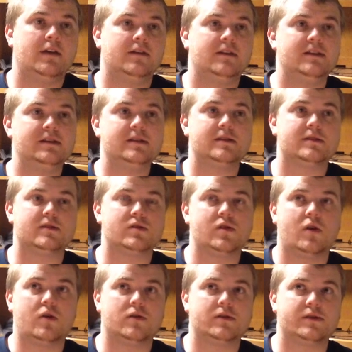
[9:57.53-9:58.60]
This is
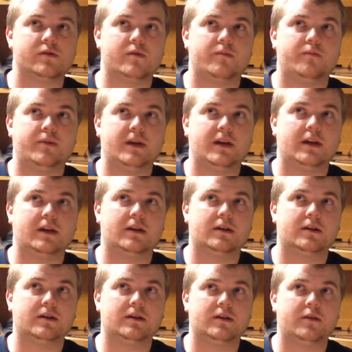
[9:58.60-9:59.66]
also a big
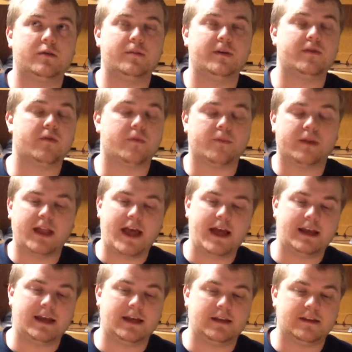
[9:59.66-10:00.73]
it would be for
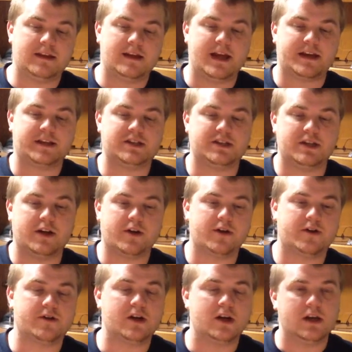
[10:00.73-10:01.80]
planning the next
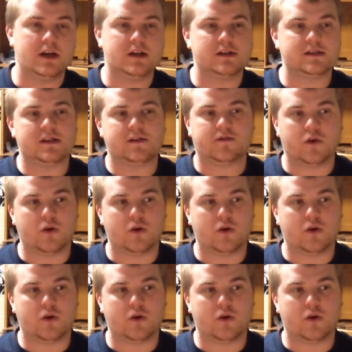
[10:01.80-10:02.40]
year, stuff